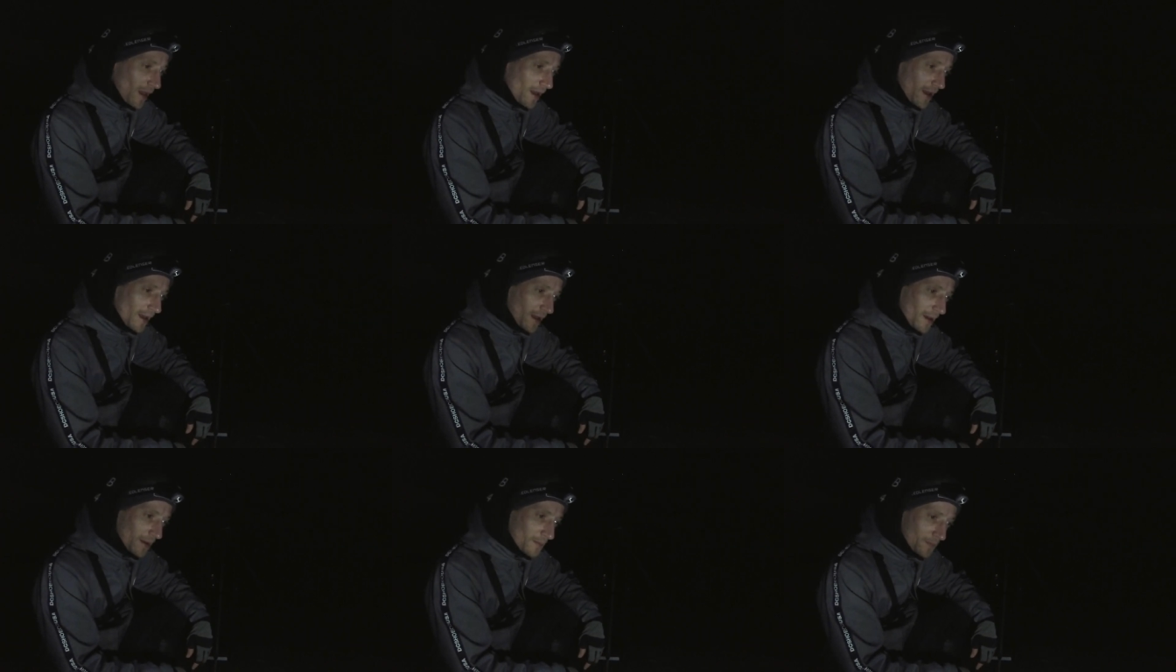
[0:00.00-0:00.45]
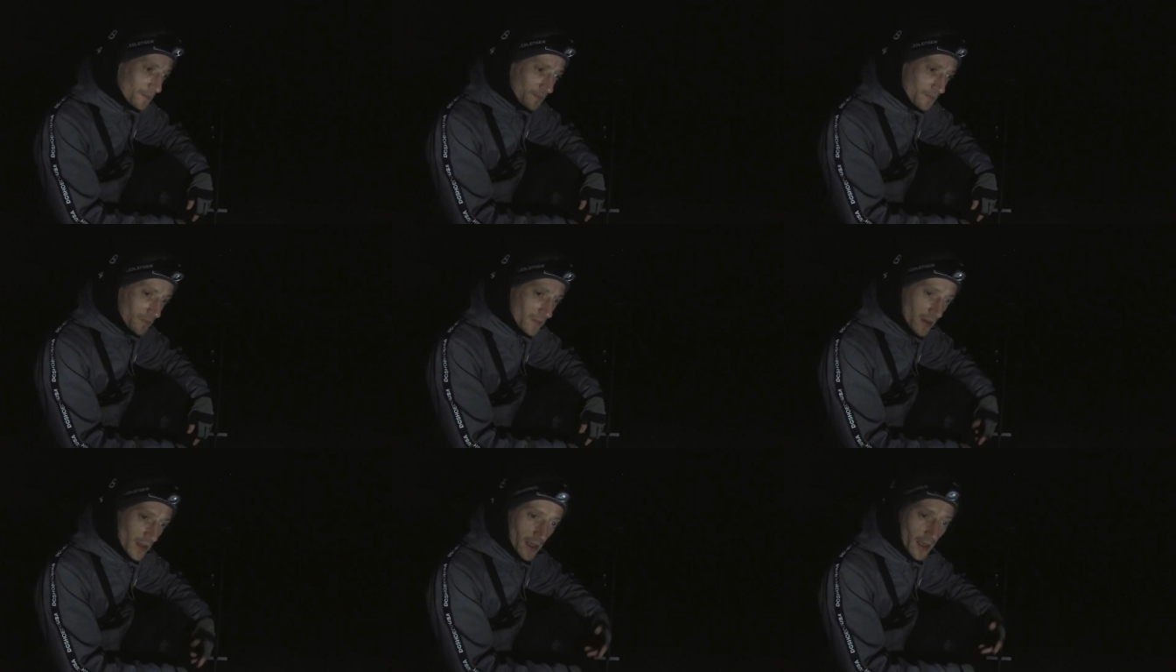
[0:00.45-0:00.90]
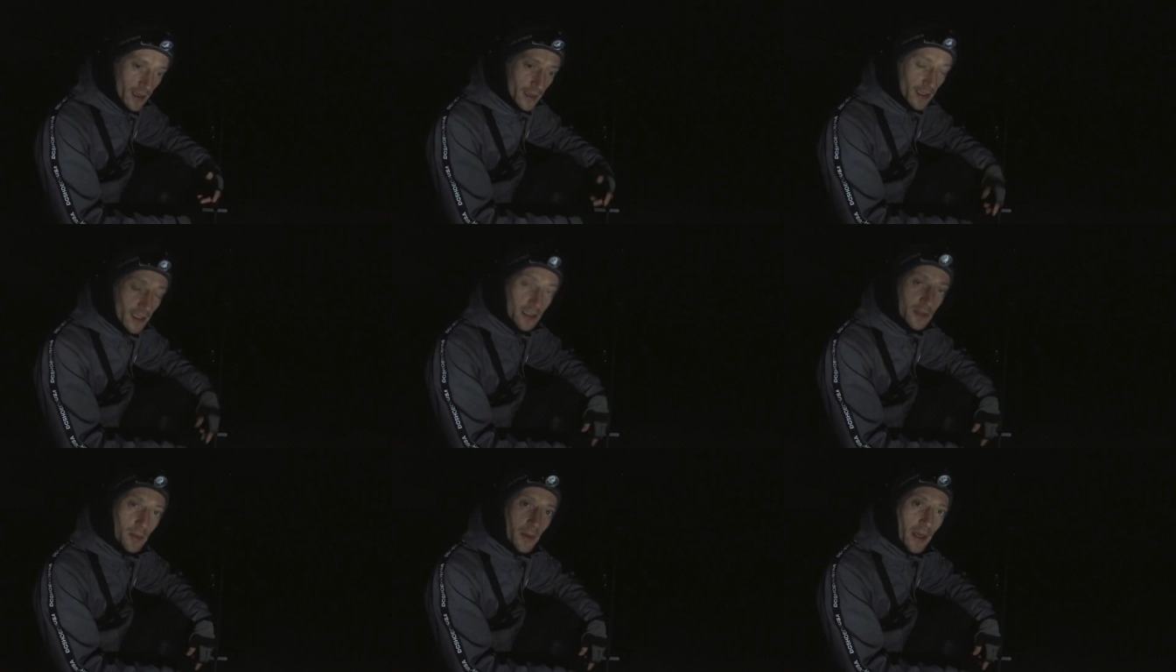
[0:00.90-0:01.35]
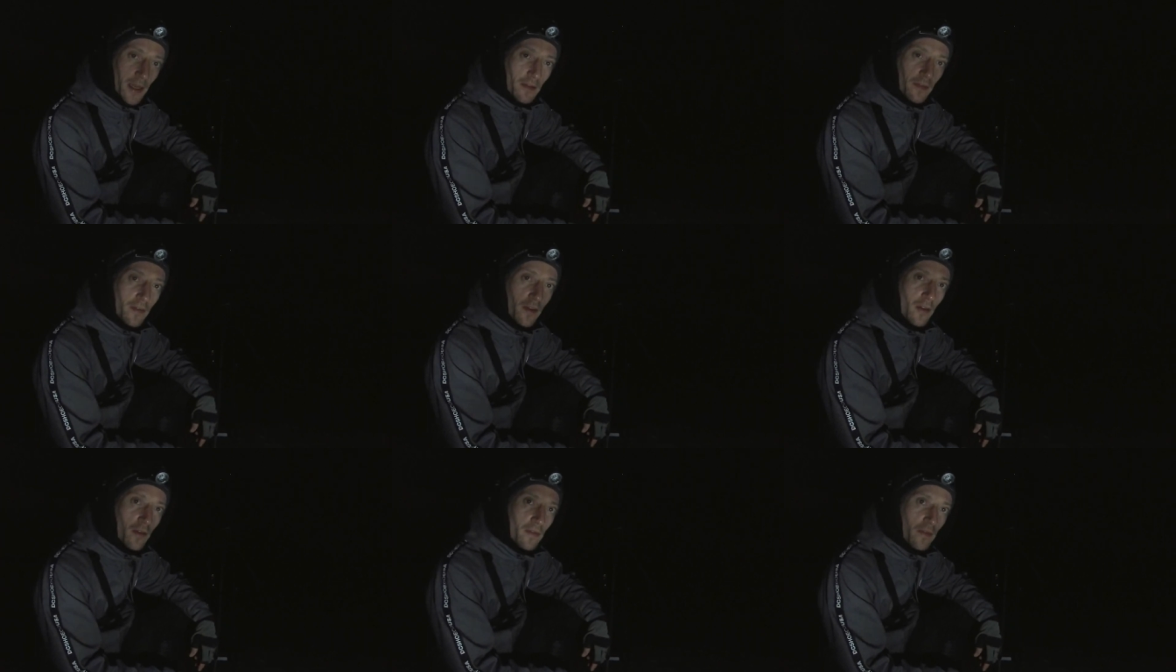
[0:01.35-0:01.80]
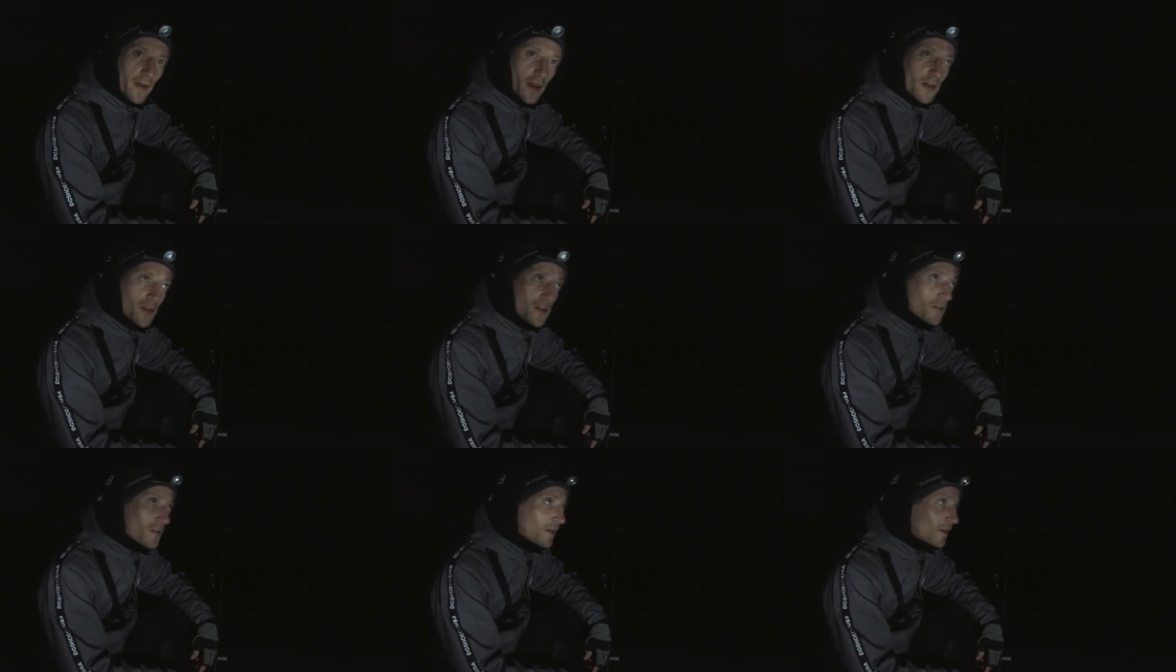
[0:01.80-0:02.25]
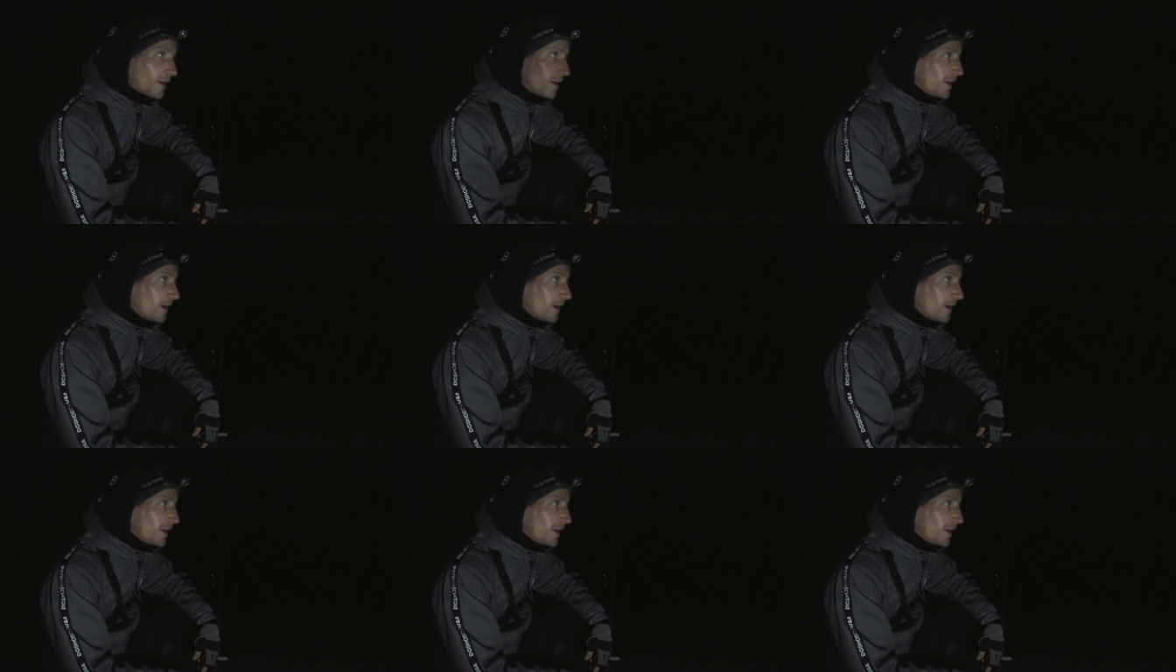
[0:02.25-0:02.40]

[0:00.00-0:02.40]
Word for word: yeah, at least we had a few fish.